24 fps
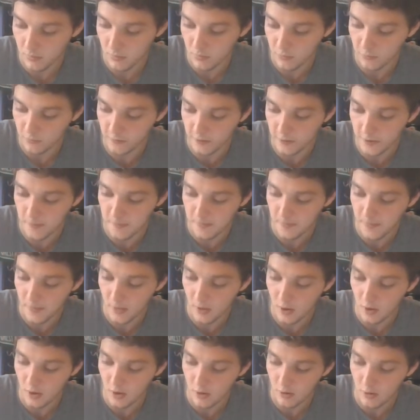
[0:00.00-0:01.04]
Right?
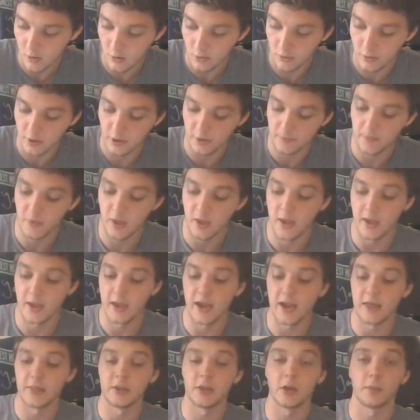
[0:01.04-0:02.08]
Okay.
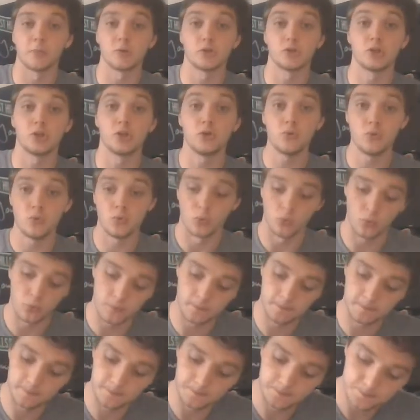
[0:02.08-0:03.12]
And then number two,
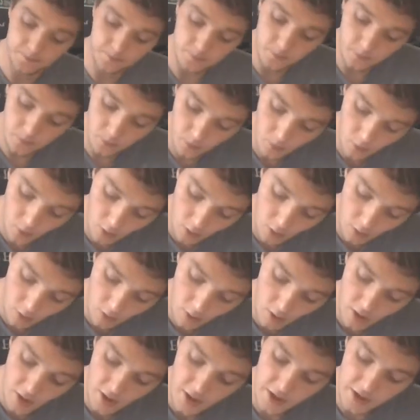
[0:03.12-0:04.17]

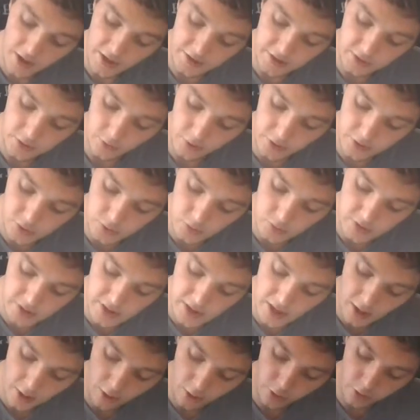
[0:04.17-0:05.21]
it's going to
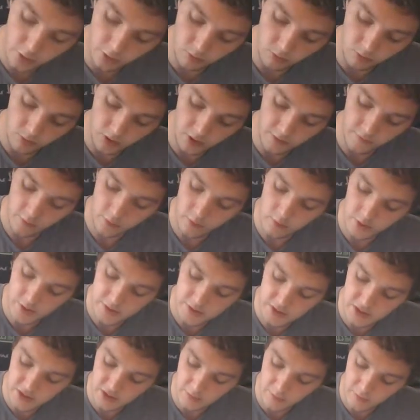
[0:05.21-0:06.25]
tell your liver and
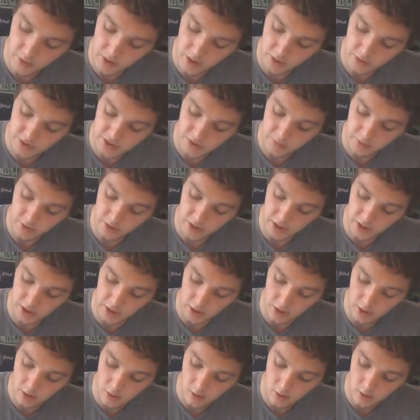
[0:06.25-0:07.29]

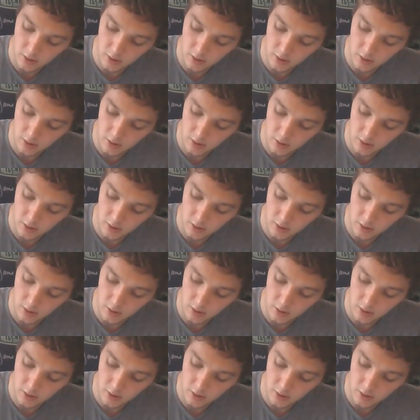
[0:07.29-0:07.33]
spleen